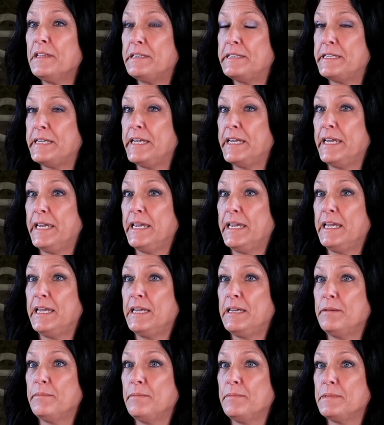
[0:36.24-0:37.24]
the
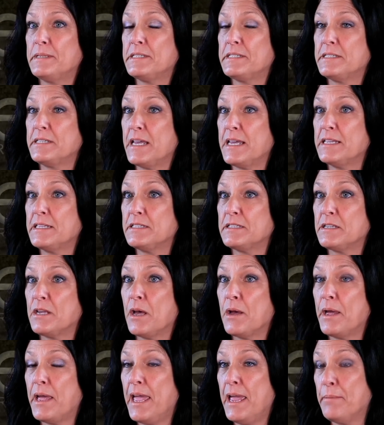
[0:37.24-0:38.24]
team since
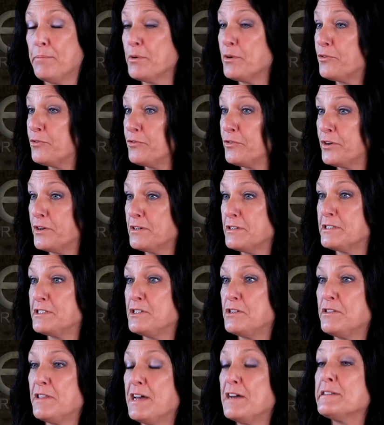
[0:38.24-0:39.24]
April 1st,
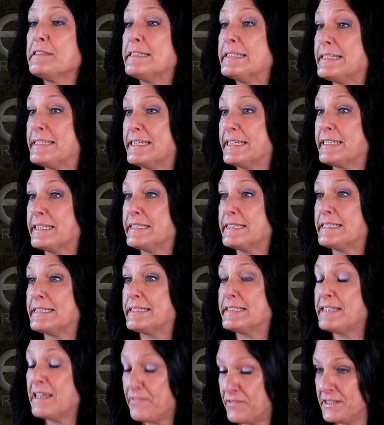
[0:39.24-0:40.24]

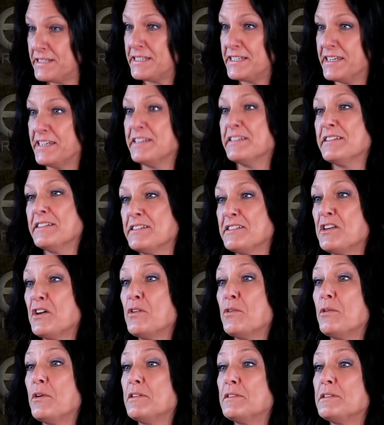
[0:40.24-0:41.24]
2017,
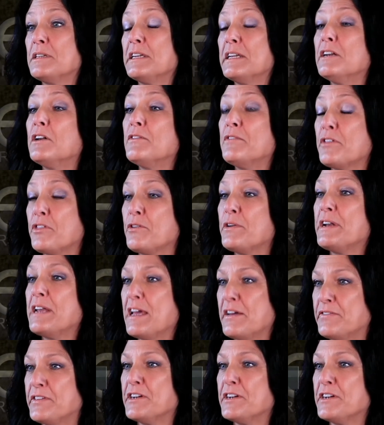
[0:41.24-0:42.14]
so it's a little over three and a